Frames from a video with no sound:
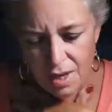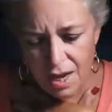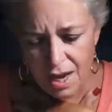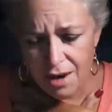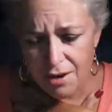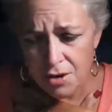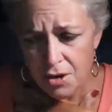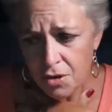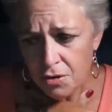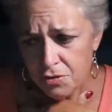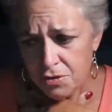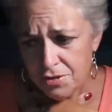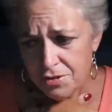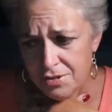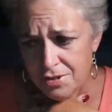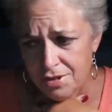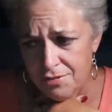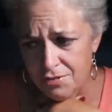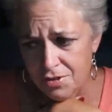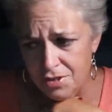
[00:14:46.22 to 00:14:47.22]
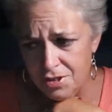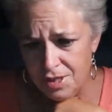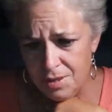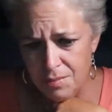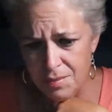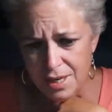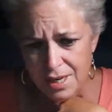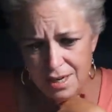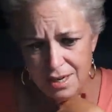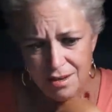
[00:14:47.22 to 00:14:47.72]
I don't know if there's
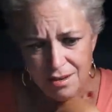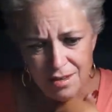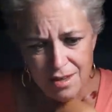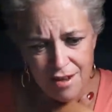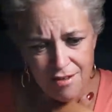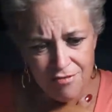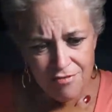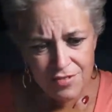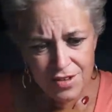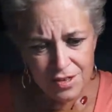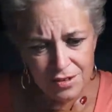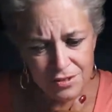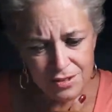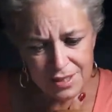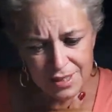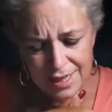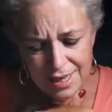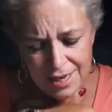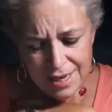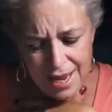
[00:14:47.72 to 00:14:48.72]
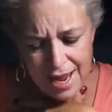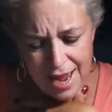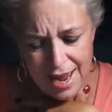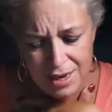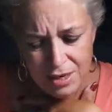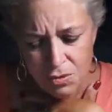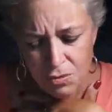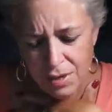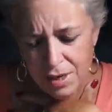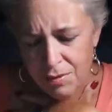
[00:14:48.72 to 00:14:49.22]
somebody here that feels
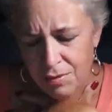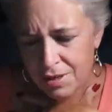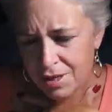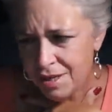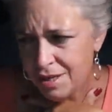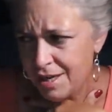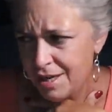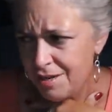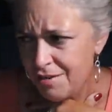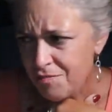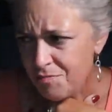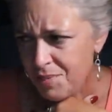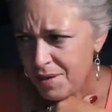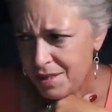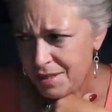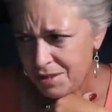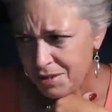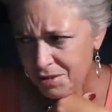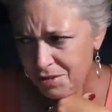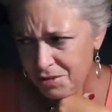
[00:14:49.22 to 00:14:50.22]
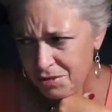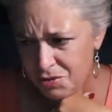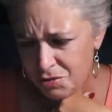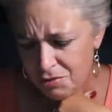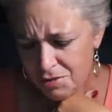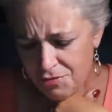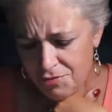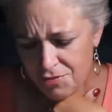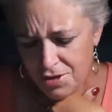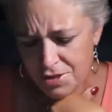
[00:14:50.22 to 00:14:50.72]
inadequate with the Knight of
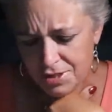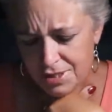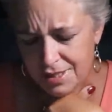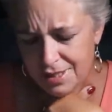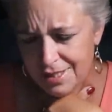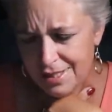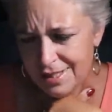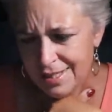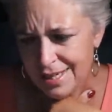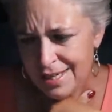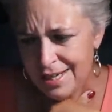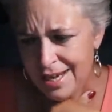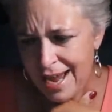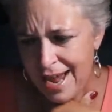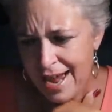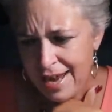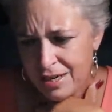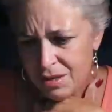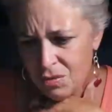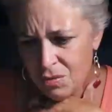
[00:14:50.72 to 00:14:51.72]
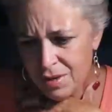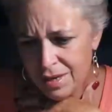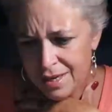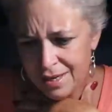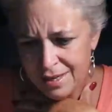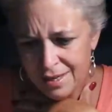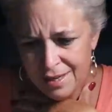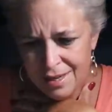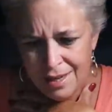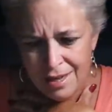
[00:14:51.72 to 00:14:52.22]
Pentacles reverse. This is
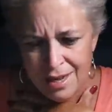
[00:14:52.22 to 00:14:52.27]
inadequate.